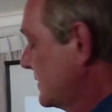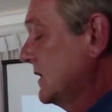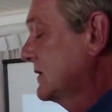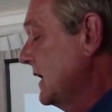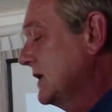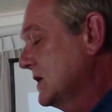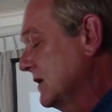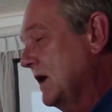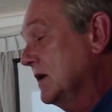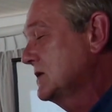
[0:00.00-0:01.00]
It, it, takes
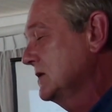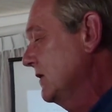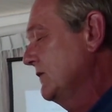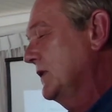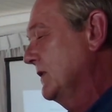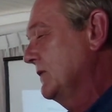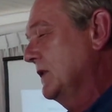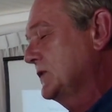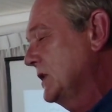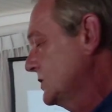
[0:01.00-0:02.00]
account of, of,
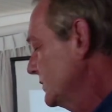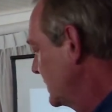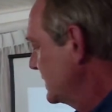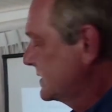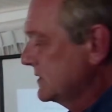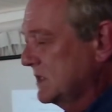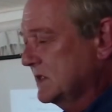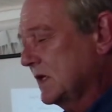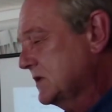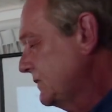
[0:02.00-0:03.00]
of social justice,
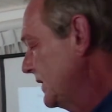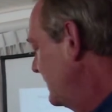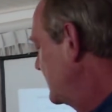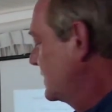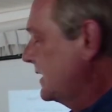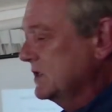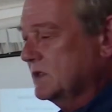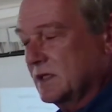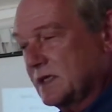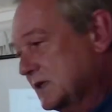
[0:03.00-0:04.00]
it takes about
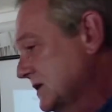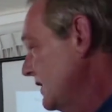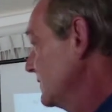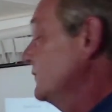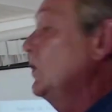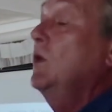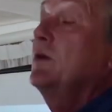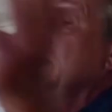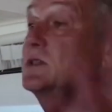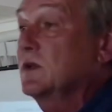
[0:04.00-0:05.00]
education, it takes account of all
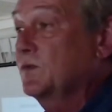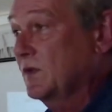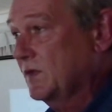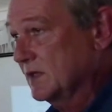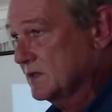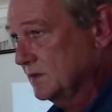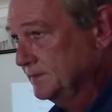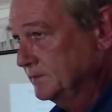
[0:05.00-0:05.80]
of these different things.